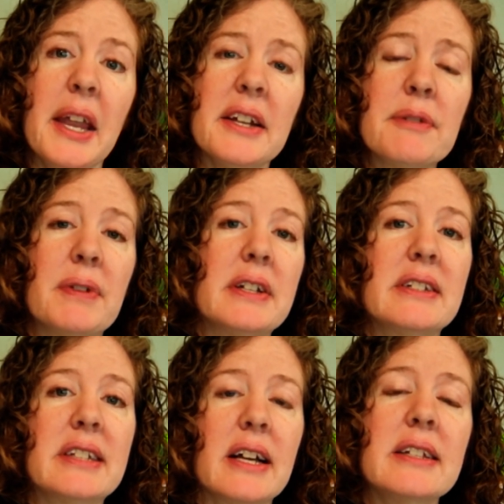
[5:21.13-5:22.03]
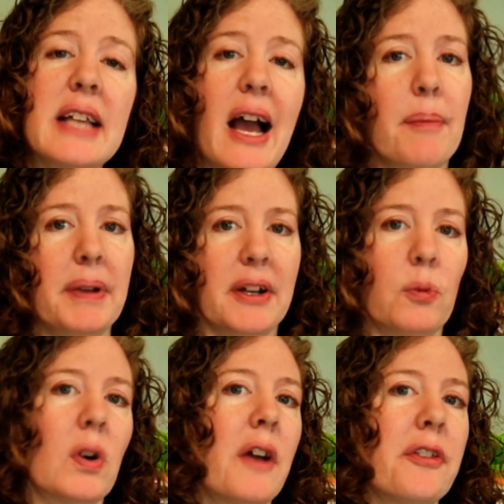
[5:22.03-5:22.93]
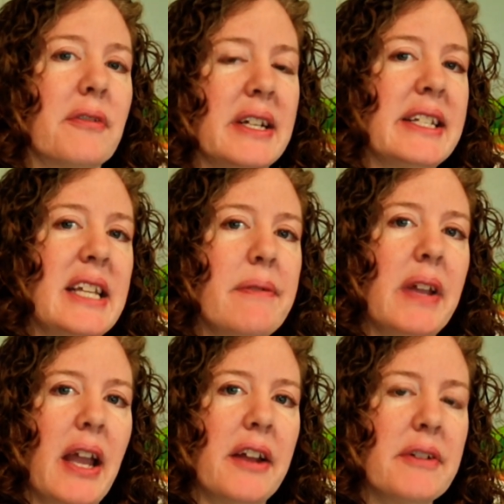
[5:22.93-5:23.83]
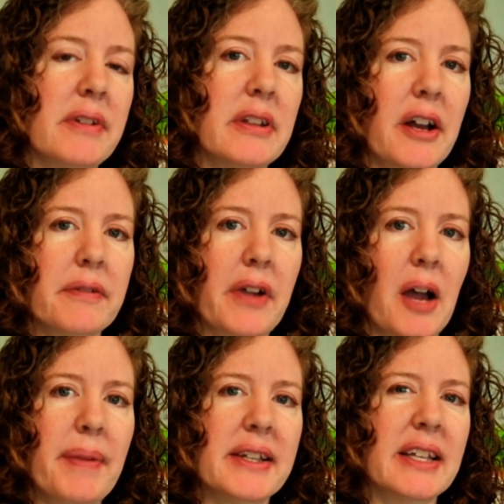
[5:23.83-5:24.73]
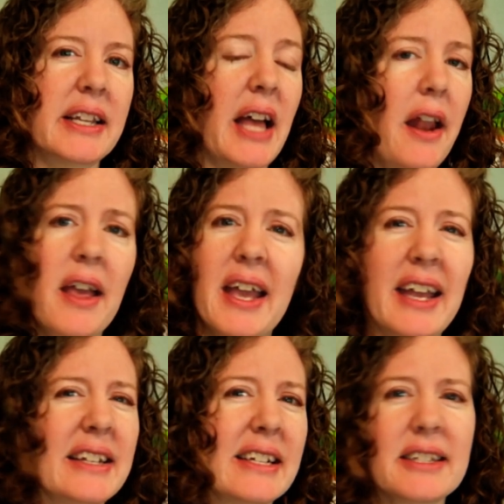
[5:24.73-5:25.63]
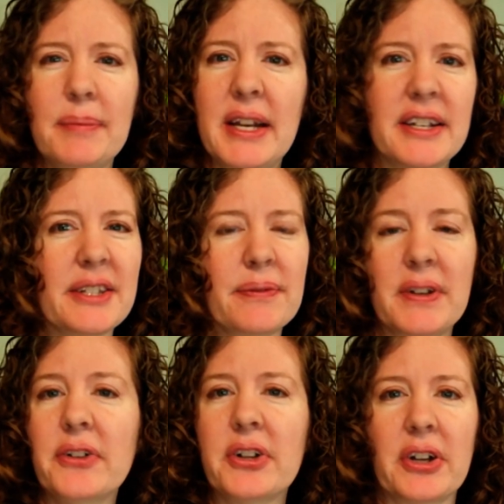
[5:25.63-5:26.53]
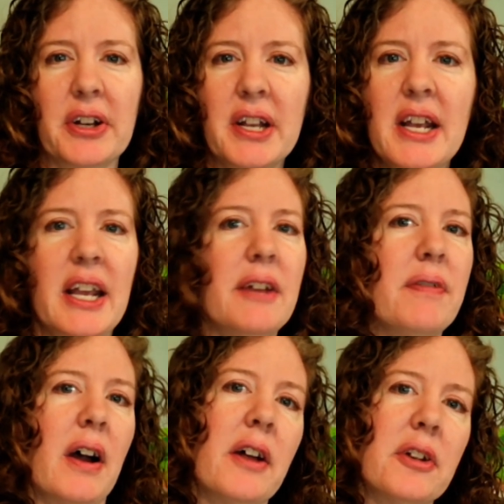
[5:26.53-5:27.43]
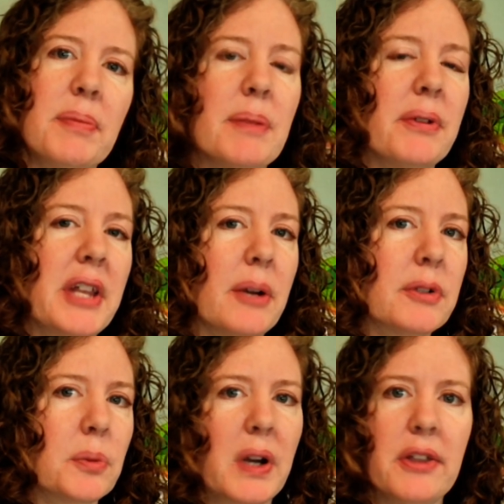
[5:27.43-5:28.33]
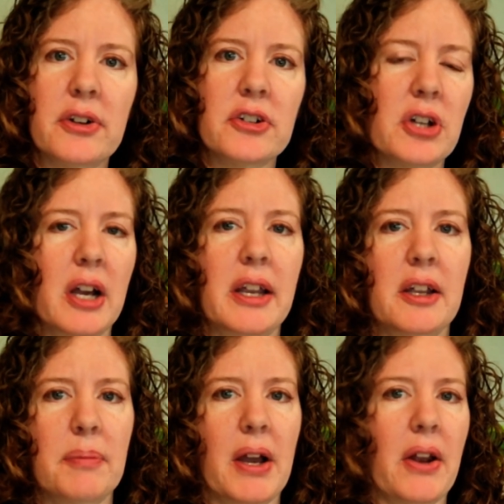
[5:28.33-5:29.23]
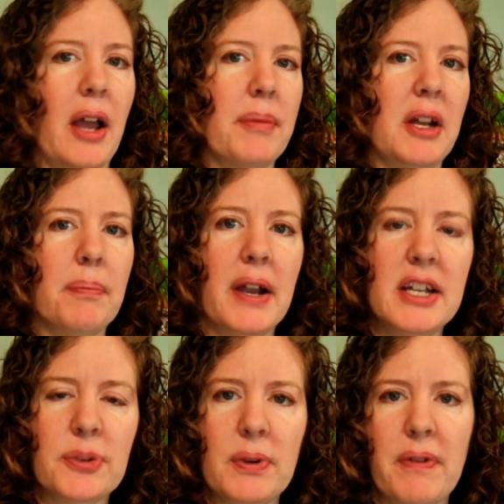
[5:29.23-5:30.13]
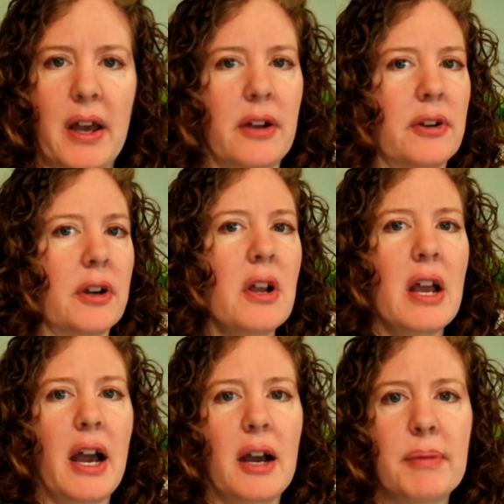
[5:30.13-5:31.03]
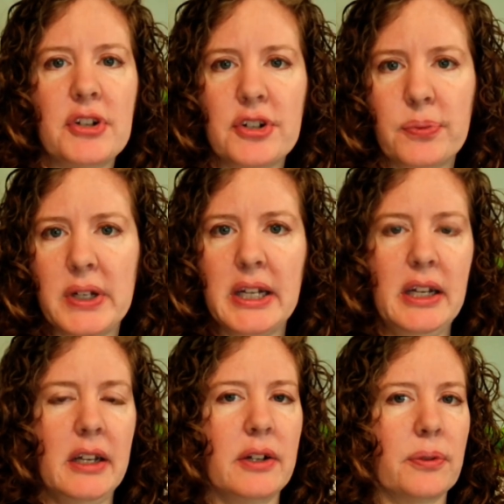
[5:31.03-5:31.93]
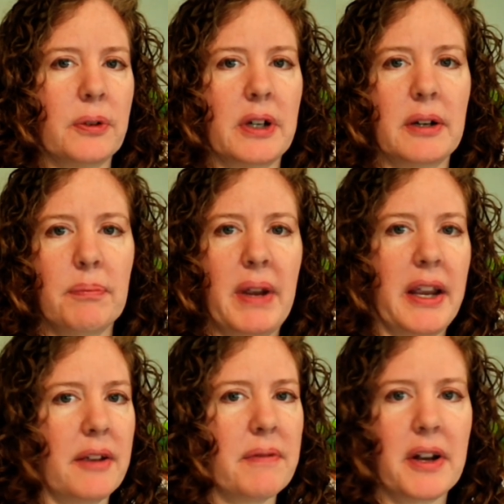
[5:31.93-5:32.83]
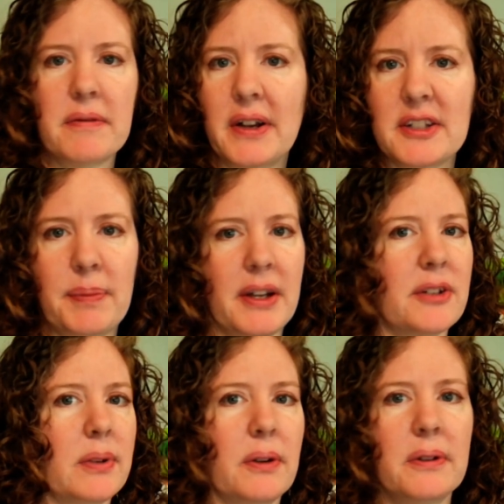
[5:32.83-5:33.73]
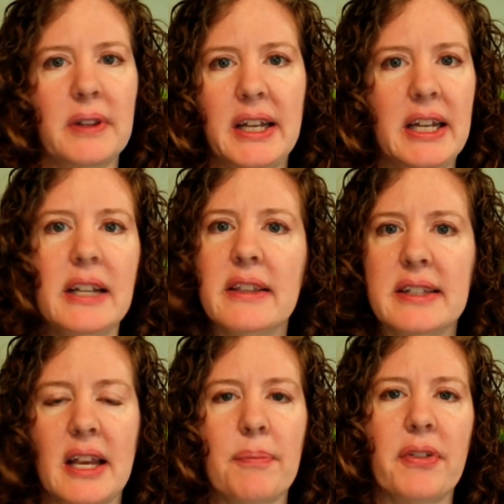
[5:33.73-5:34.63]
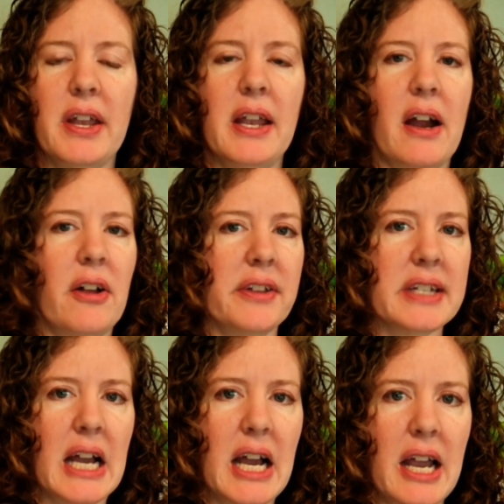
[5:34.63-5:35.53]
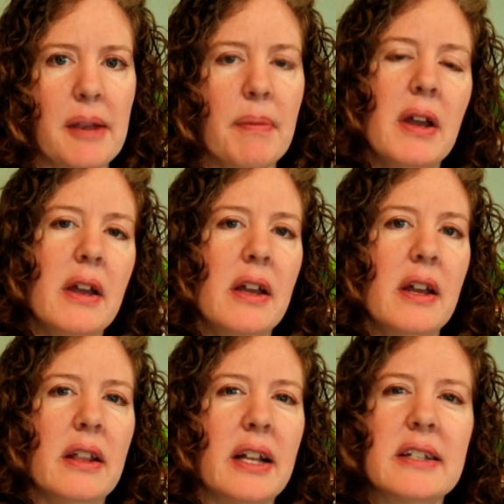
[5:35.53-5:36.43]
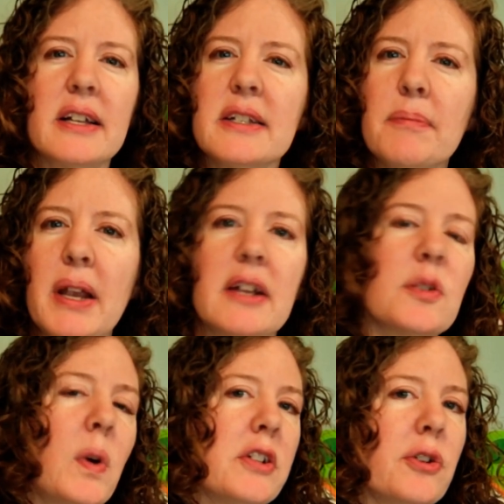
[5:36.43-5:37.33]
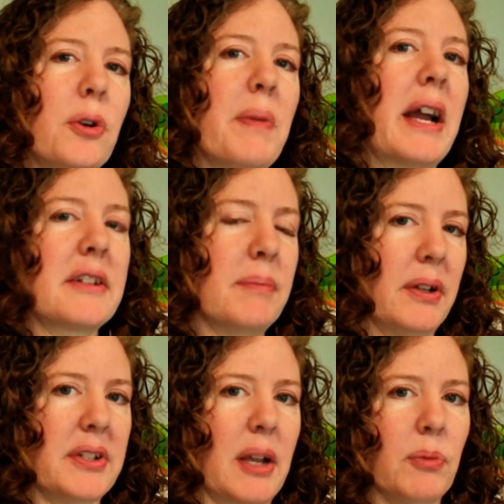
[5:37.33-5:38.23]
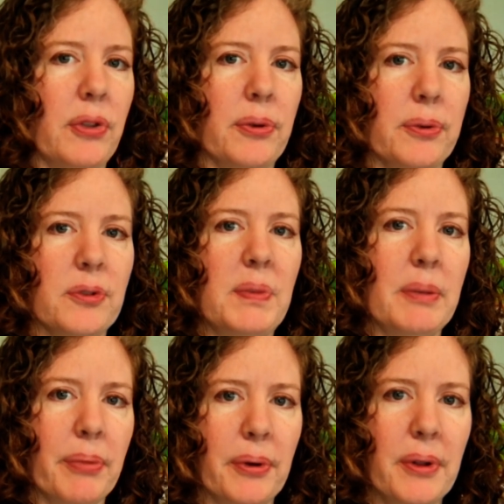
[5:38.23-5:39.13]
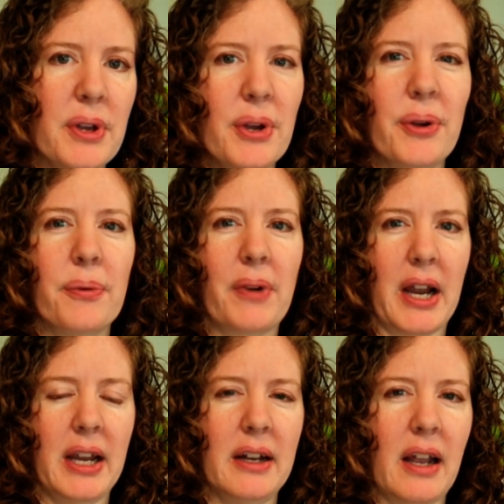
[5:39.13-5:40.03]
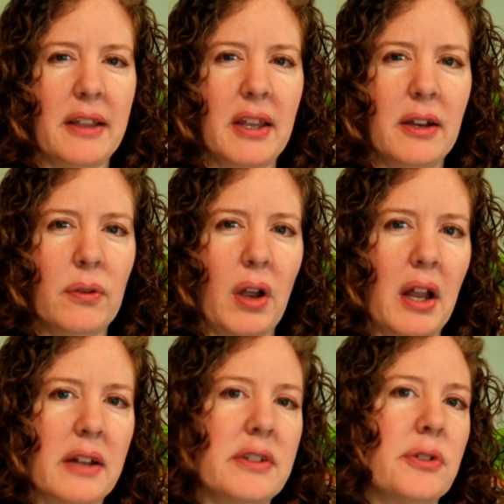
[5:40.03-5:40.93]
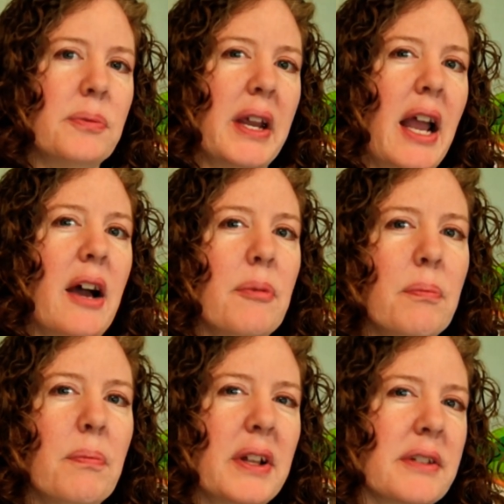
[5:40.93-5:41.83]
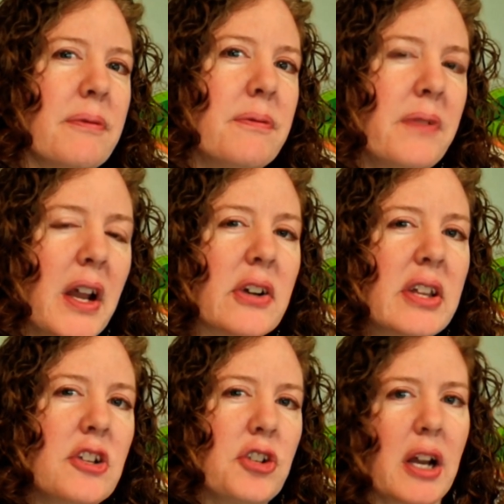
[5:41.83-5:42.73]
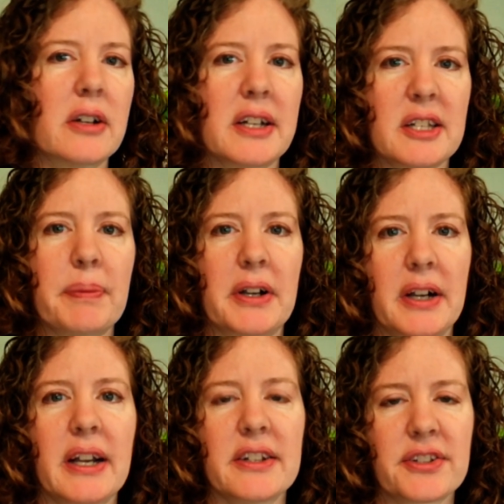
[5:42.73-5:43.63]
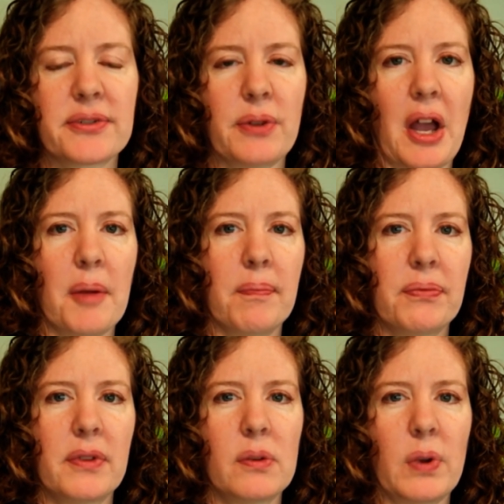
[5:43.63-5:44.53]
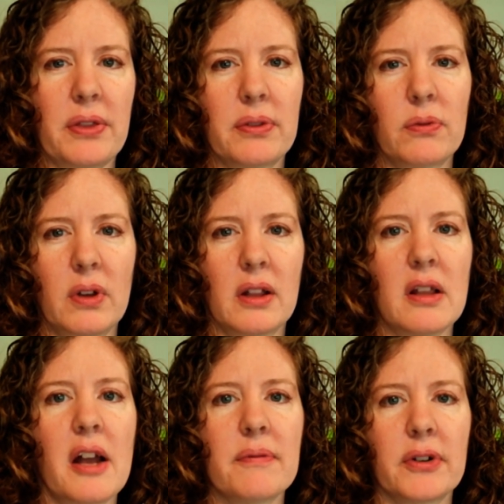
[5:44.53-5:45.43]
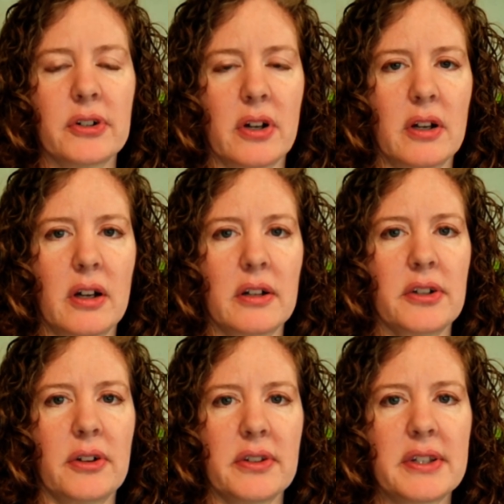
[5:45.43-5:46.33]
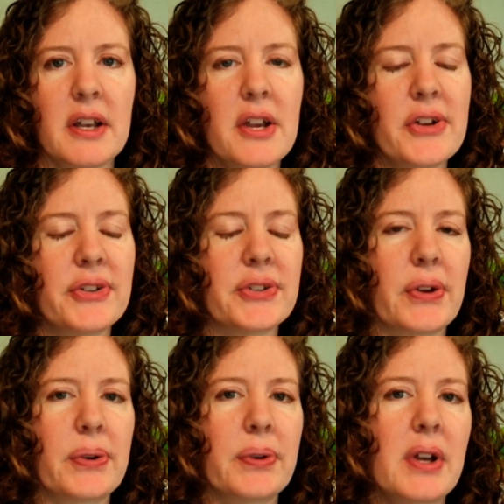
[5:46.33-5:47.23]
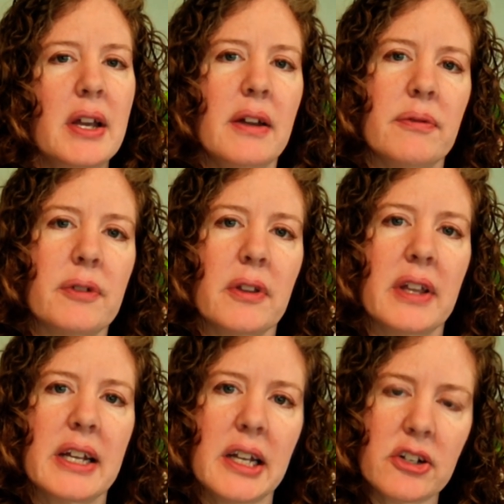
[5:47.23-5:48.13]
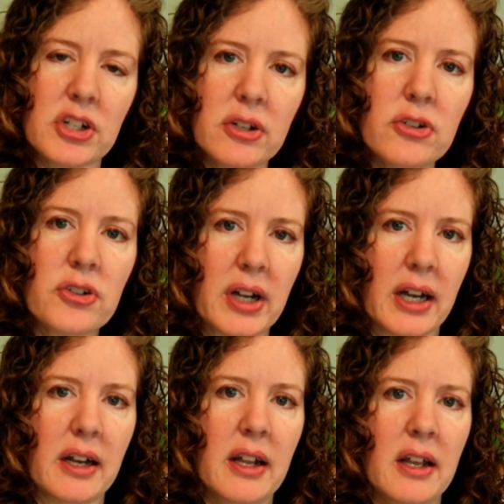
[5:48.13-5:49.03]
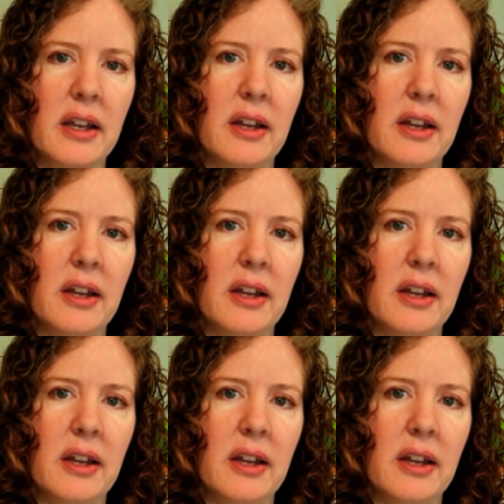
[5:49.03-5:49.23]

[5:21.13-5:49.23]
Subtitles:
And if it does happen and we're on the receiving end of a lot of comments like that, it doesn't make us feel good. If other people that we're with are talking about how many bites we've had or how much did we eat or making fun of us because we only eat the same thing all the time, that doesn't make us want to go back to mealtime with those people, right? I think zooming out, that's a fairly shared experience with a lot of our adults. So for the children,